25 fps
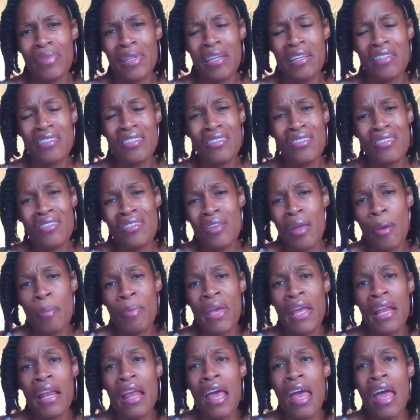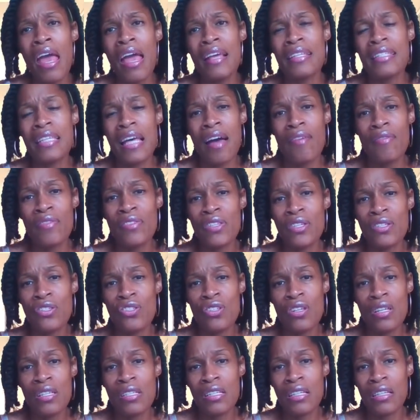because I mean, it's obvious that
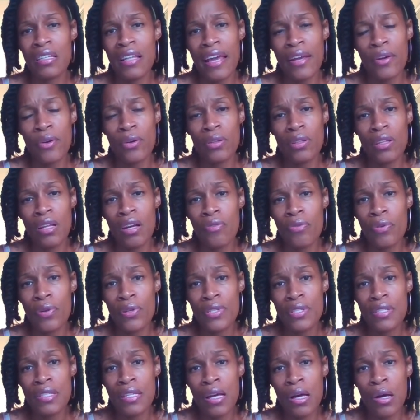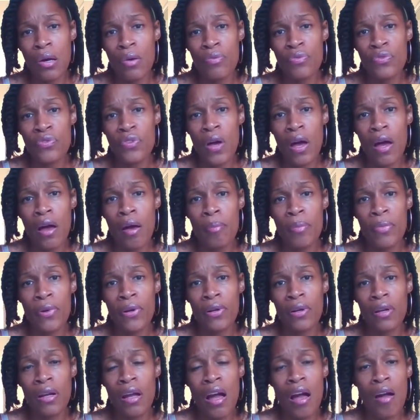she doesn't like or love herself. Um,
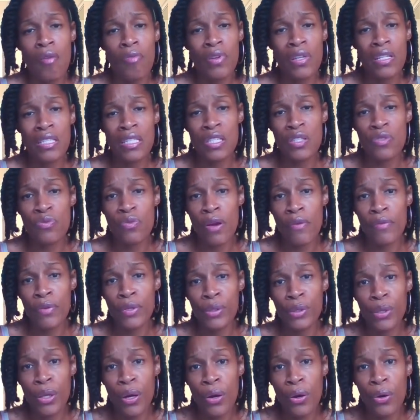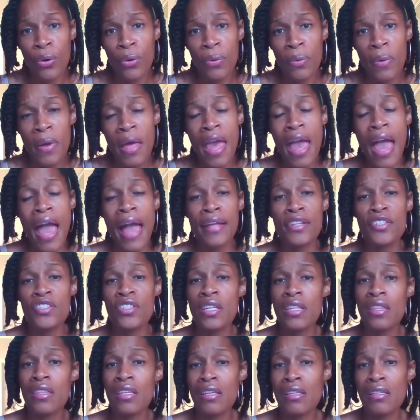her confidence is very low, and
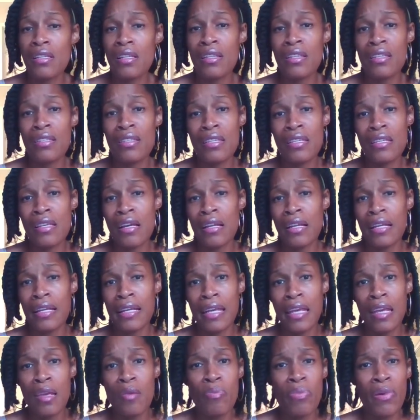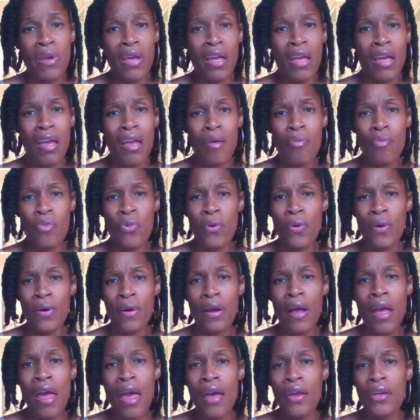she thinks that this is gonna keep him,
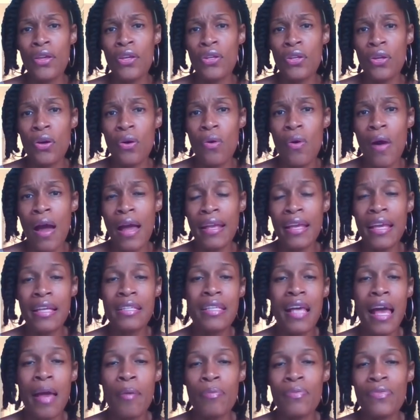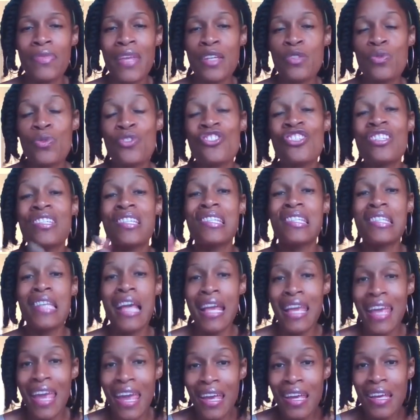or you know, I guess I'm, that's what she's
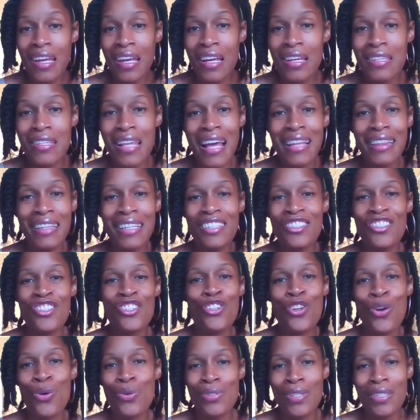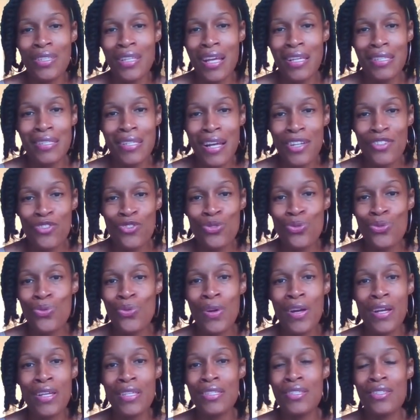saying because I think she knows that that's not true
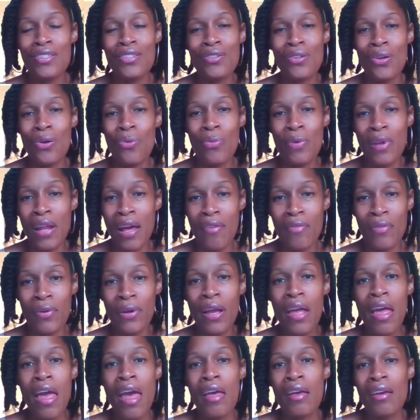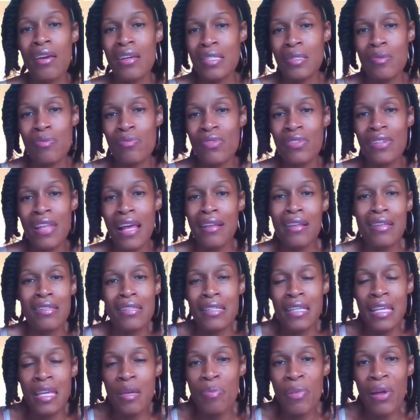because you know whatever because that
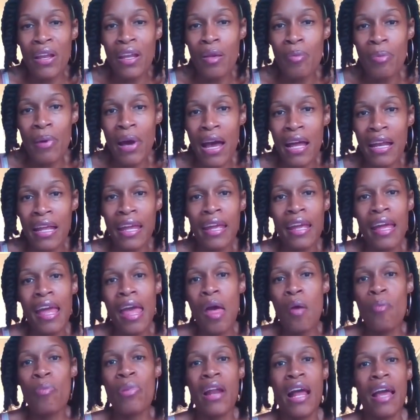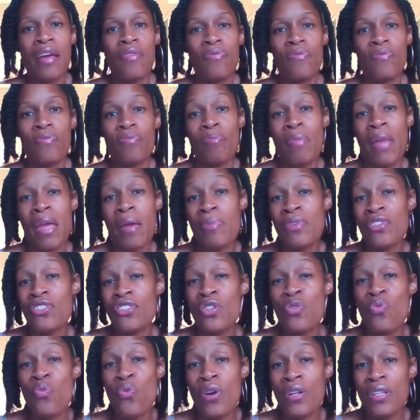doesn't keep anybody. But I maybe
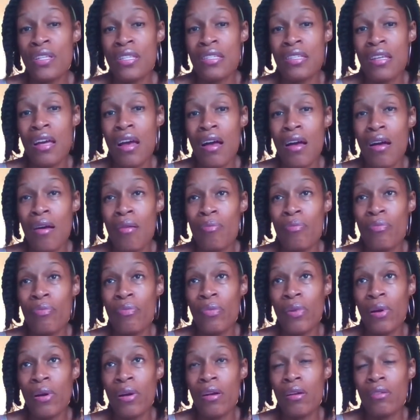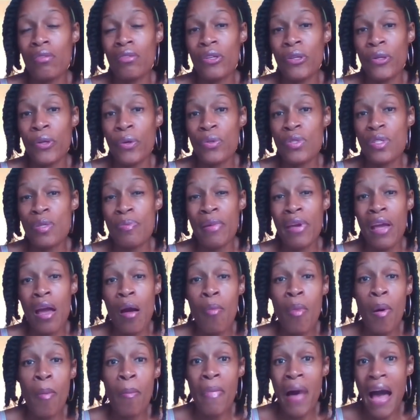she wants um you know, to
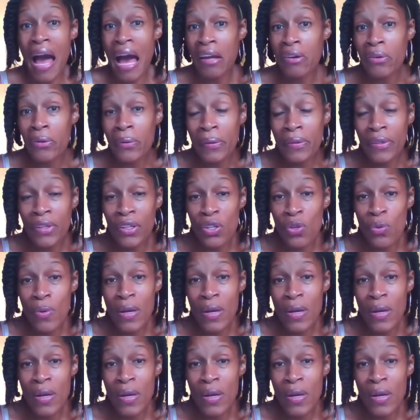become a model in the